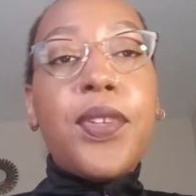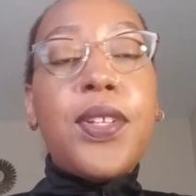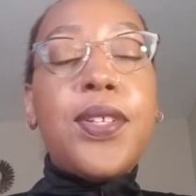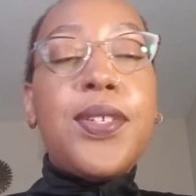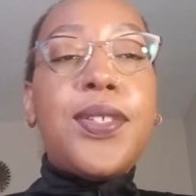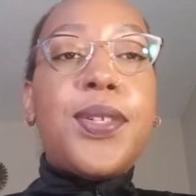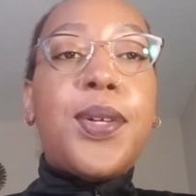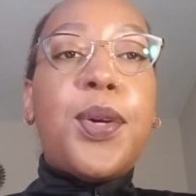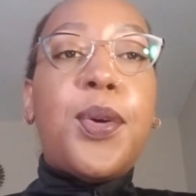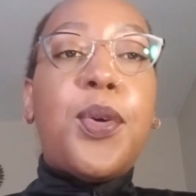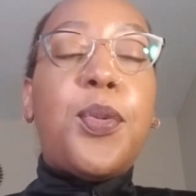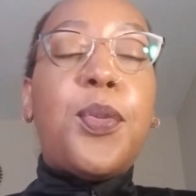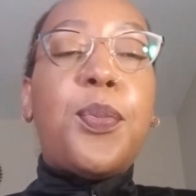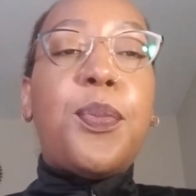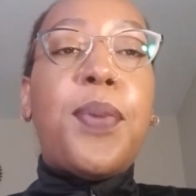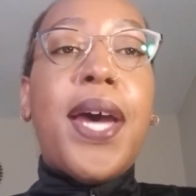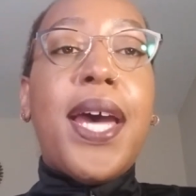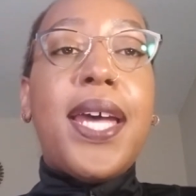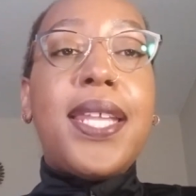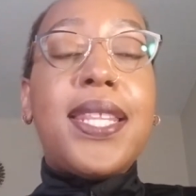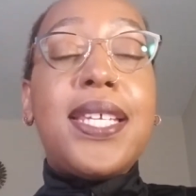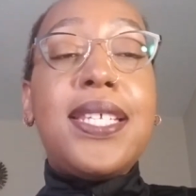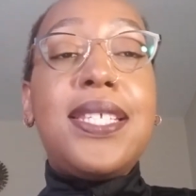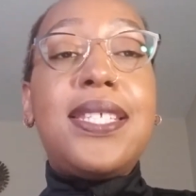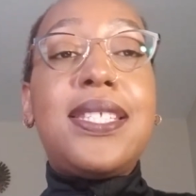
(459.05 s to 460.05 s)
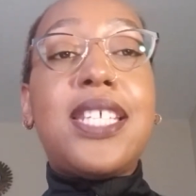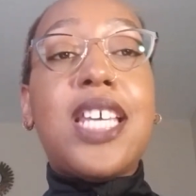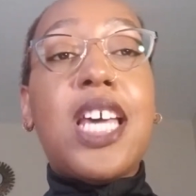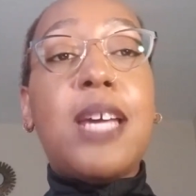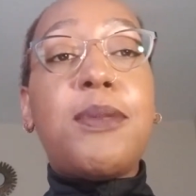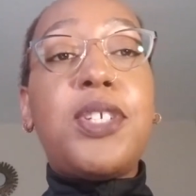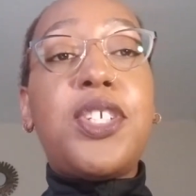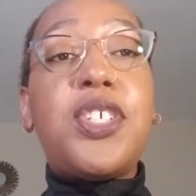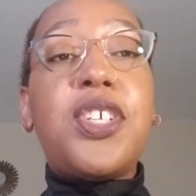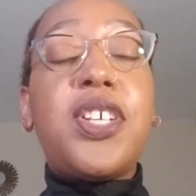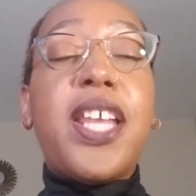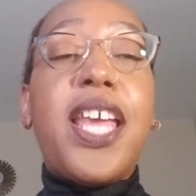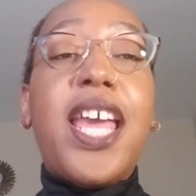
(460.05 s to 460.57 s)
So by this time, you
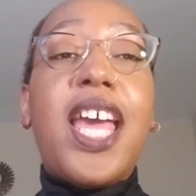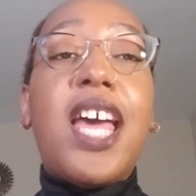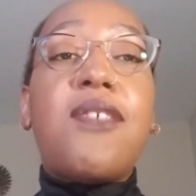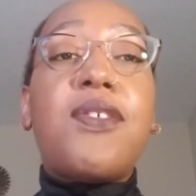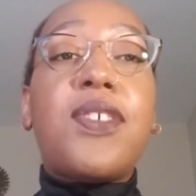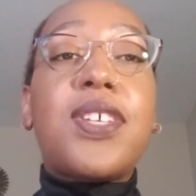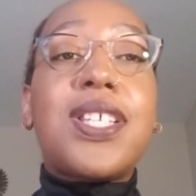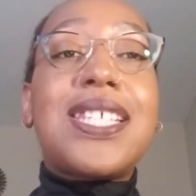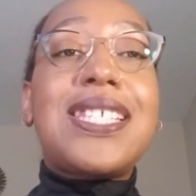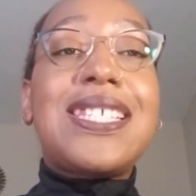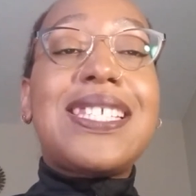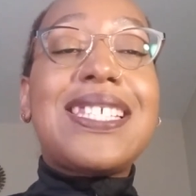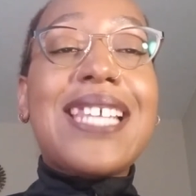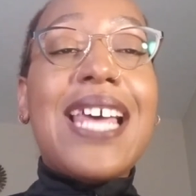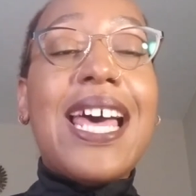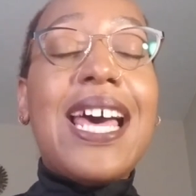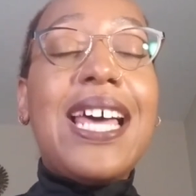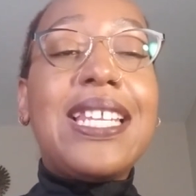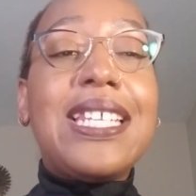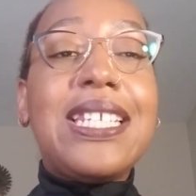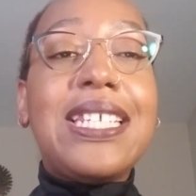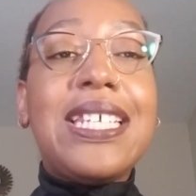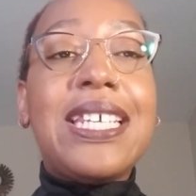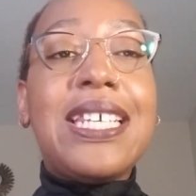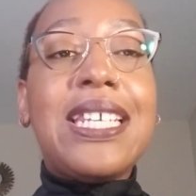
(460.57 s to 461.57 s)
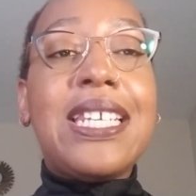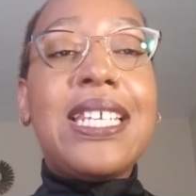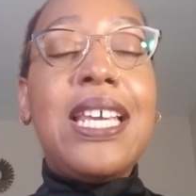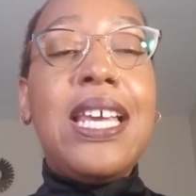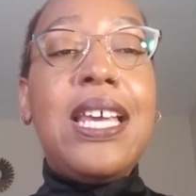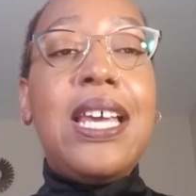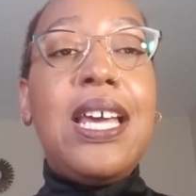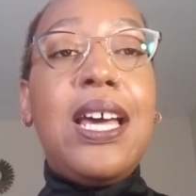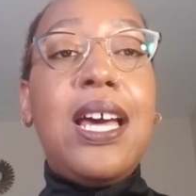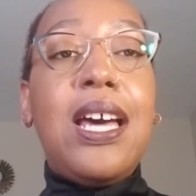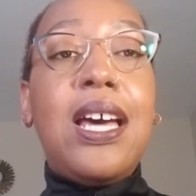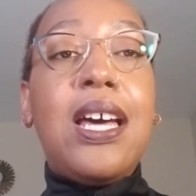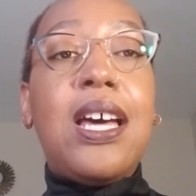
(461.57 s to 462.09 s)
should have a solid
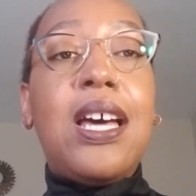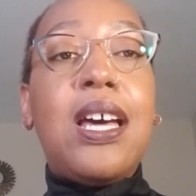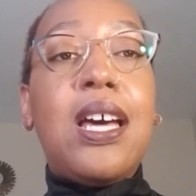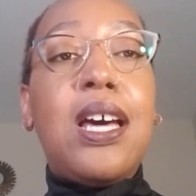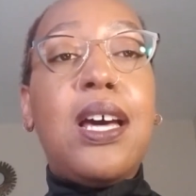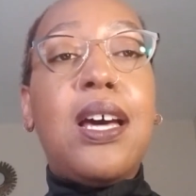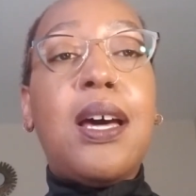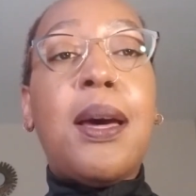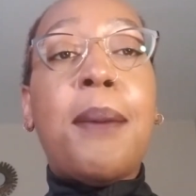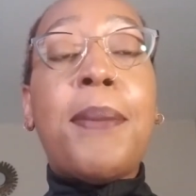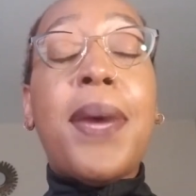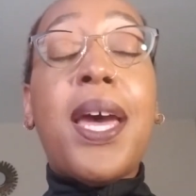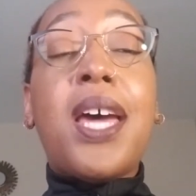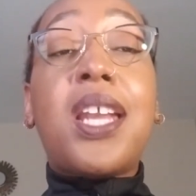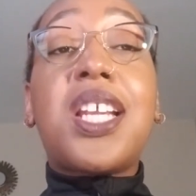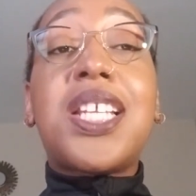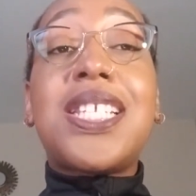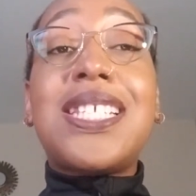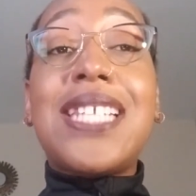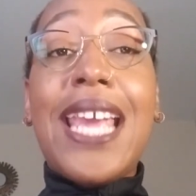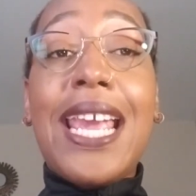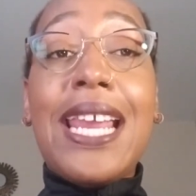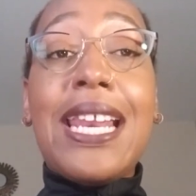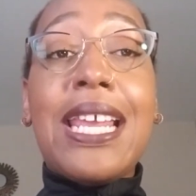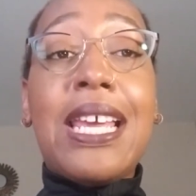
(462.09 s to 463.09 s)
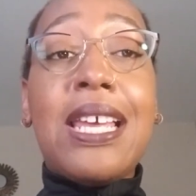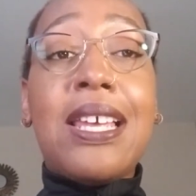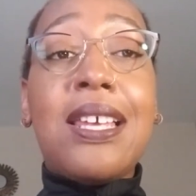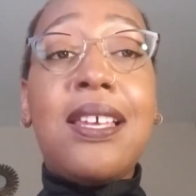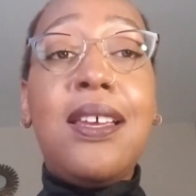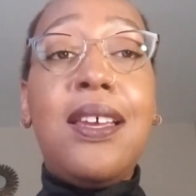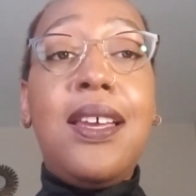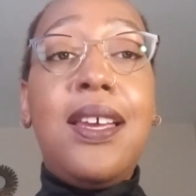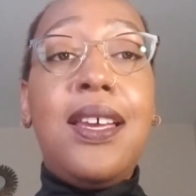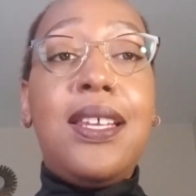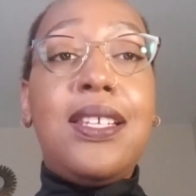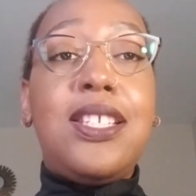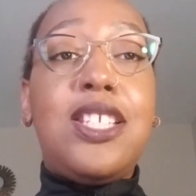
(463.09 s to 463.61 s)
amount of data
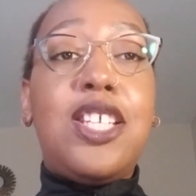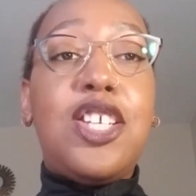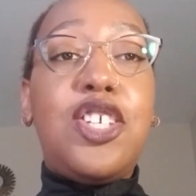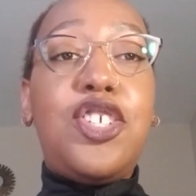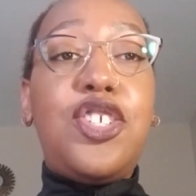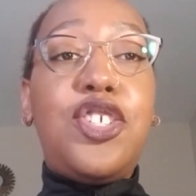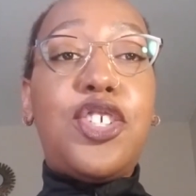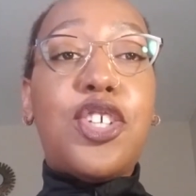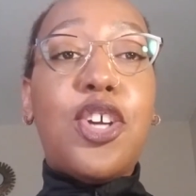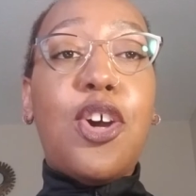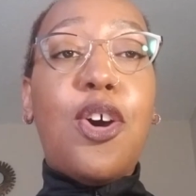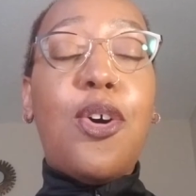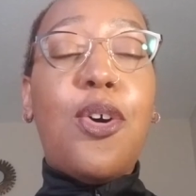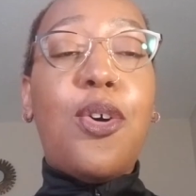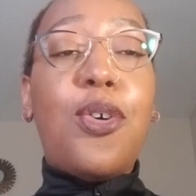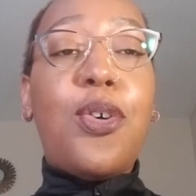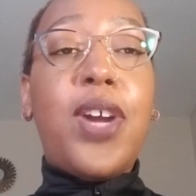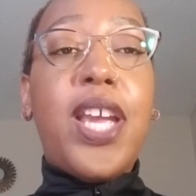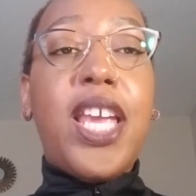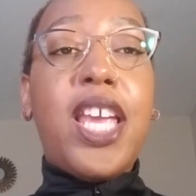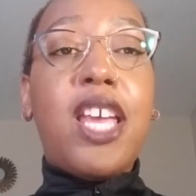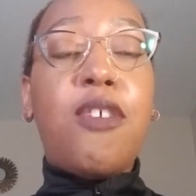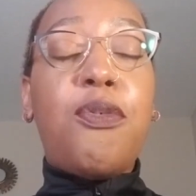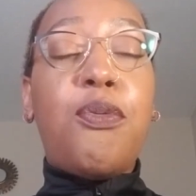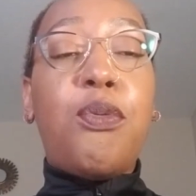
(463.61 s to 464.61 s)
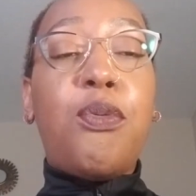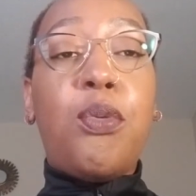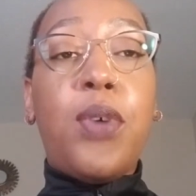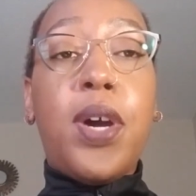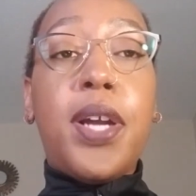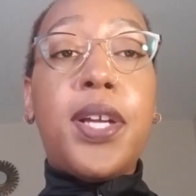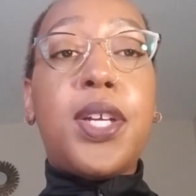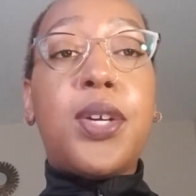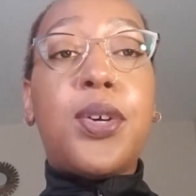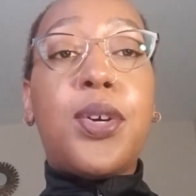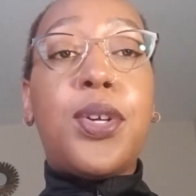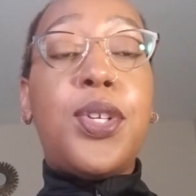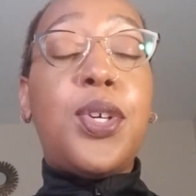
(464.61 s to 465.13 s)
to show if what
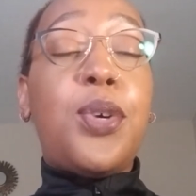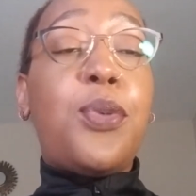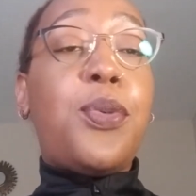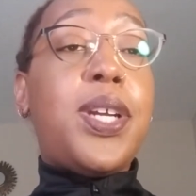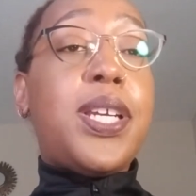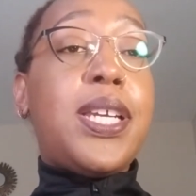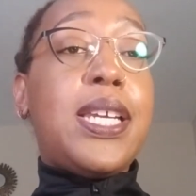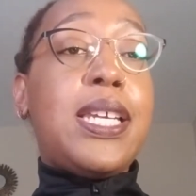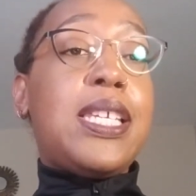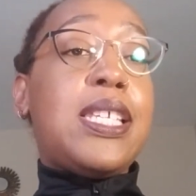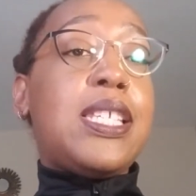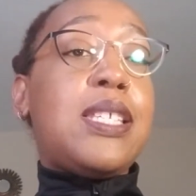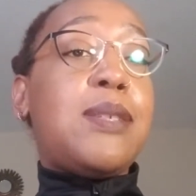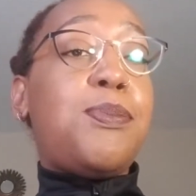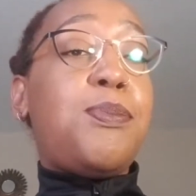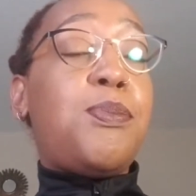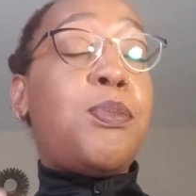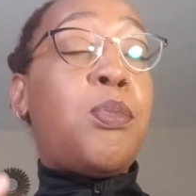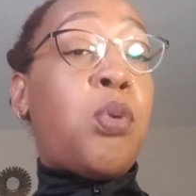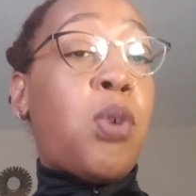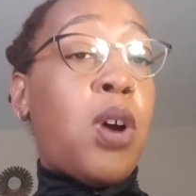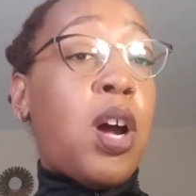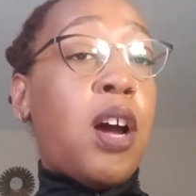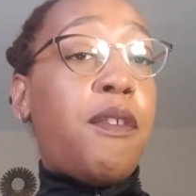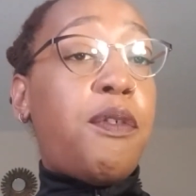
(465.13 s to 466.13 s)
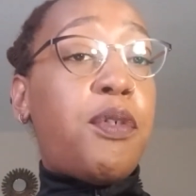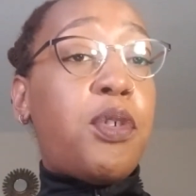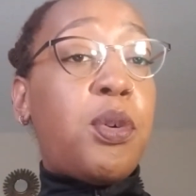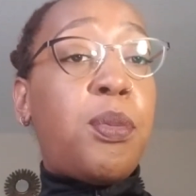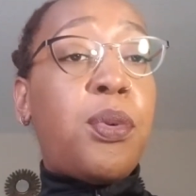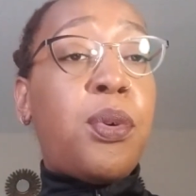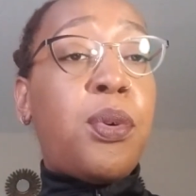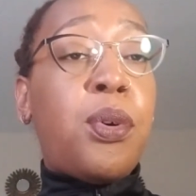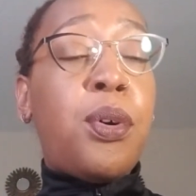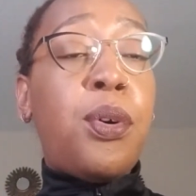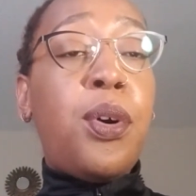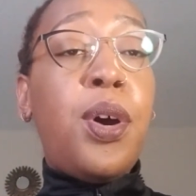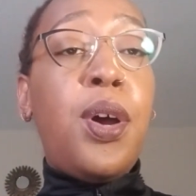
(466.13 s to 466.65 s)
you're doing is
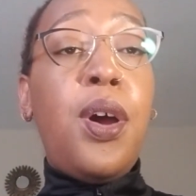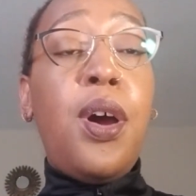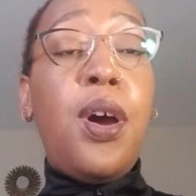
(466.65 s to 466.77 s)
profitable,